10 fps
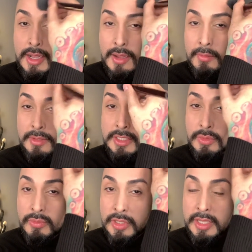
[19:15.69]
Uh,
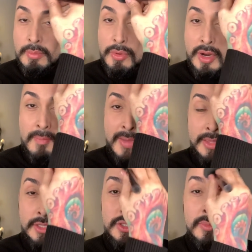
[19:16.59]
it's a really important
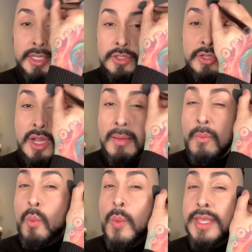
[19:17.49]
method too because you're not
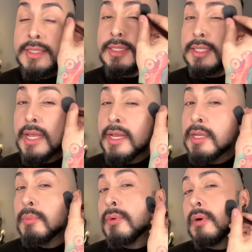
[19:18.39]
wasting
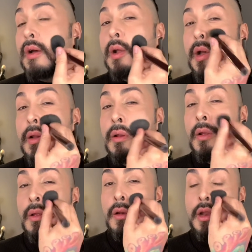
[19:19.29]
any product.
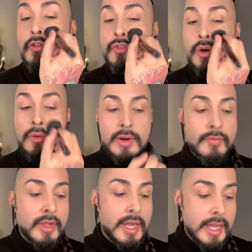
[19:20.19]
Now for
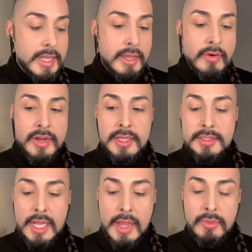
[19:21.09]
around the eye
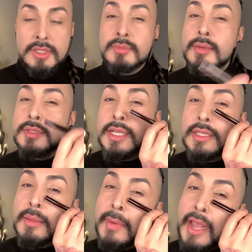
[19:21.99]
areas, I will sometimes
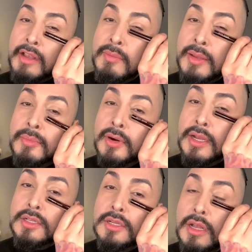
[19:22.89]
take the back of my
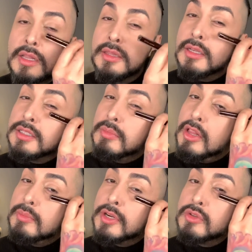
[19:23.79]
brush. A, a
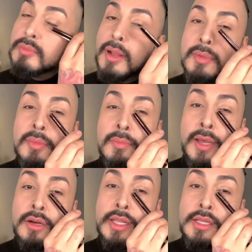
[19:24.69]
smaller brush would probably be
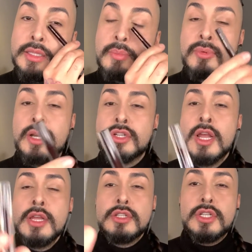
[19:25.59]
better, like a lip brush,
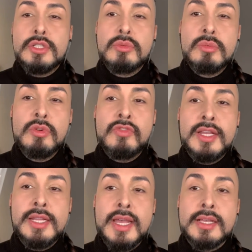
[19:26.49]
just to remove
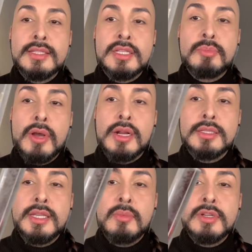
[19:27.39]
any excess
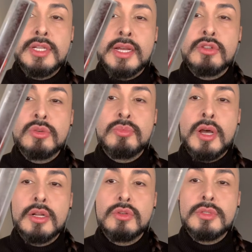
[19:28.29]
product. See how much extra
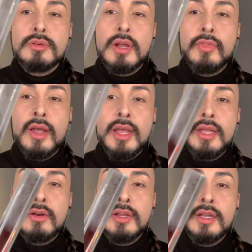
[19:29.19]
product was around the eye
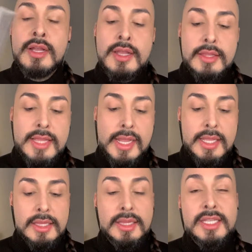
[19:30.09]
area? That
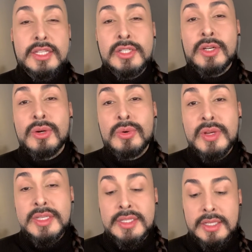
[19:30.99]
can lead to
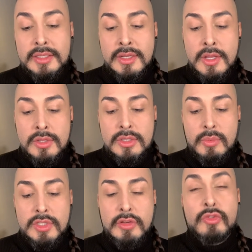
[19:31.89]
creasing. So
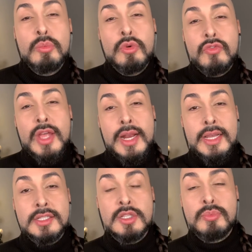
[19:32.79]
once you've removed that
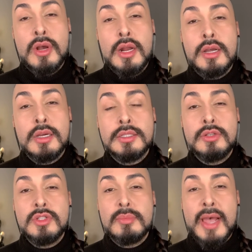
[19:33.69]
excess product
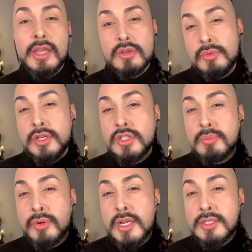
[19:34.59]
and use the back of the brush to
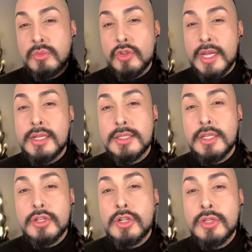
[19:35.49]
press and roll that
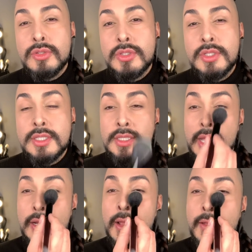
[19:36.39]
concealer closer to the
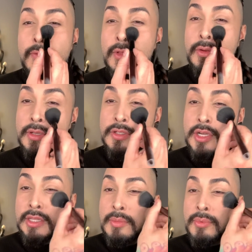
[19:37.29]
skin, then you can
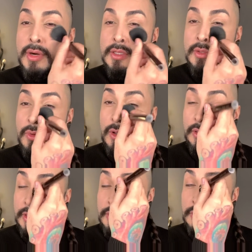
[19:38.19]
gently press and roll
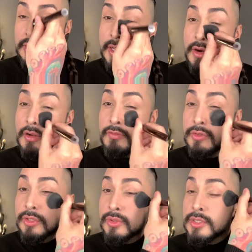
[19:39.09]
a little layer of
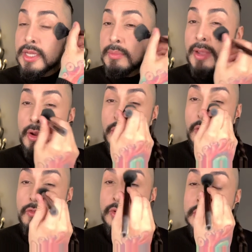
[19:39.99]
loose setting powder
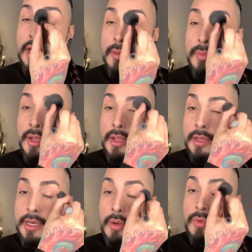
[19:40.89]
over top.
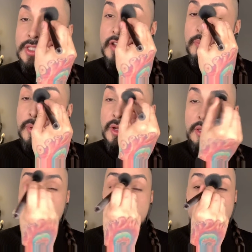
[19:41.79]
Now, once I've
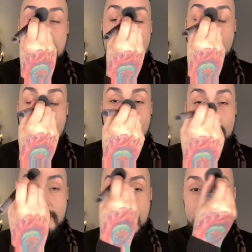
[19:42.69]
put loose powder
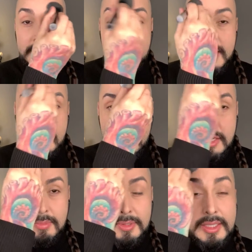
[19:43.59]
over my entire
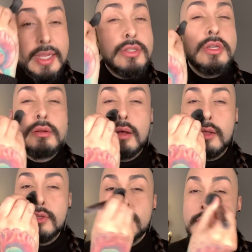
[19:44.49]
complexion,
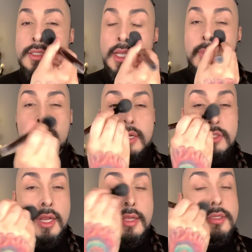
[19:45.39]
I'll use the same
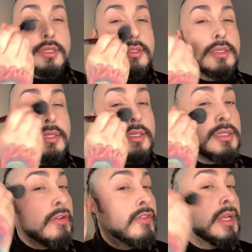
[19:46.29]
brush just to
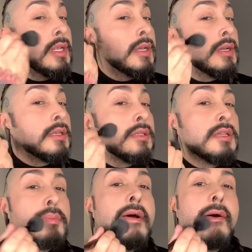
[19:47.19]
dust off any
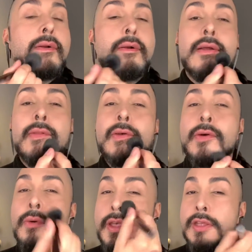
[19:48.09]
excess powder and then
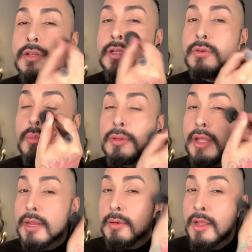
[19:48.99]
go into
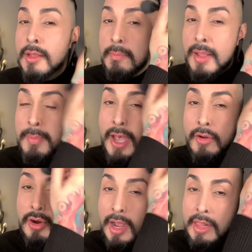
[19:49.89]
applying my
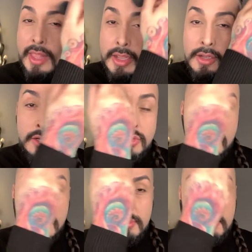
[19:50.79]
powder, highlight,
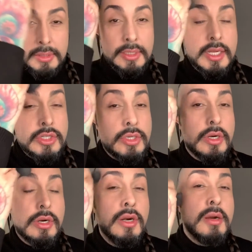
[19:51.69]
contour,
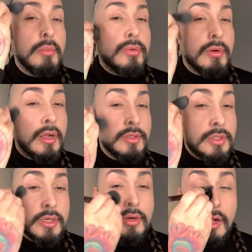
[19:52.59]
blusher,
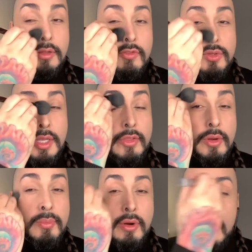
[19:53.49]
bronzer, all of those
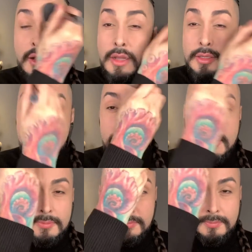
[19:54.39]
other products.